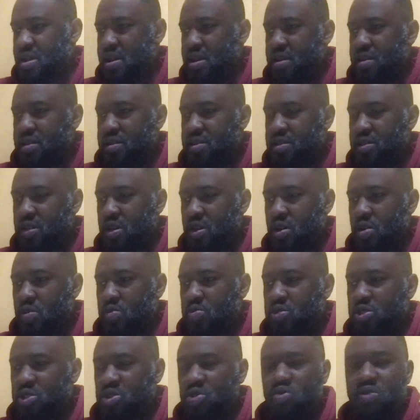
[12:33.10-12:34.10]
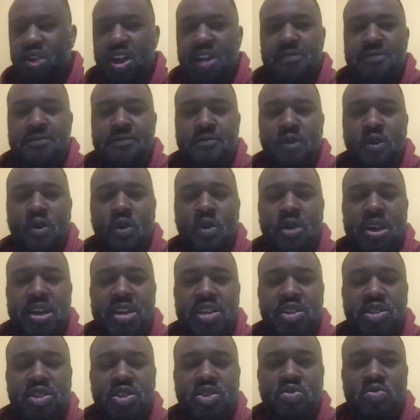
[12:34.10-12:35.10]
So do they fall
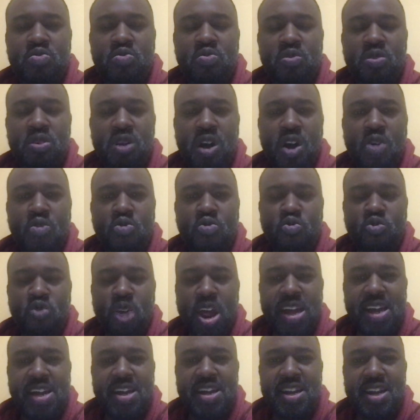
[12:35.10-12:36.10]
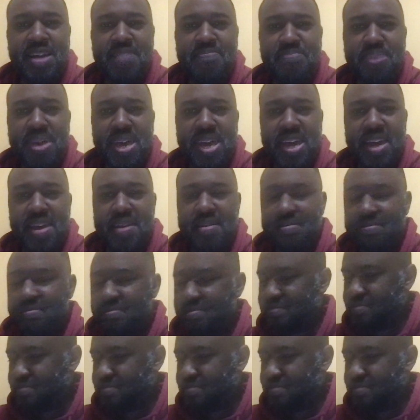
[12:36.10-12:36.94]
into a regular pit?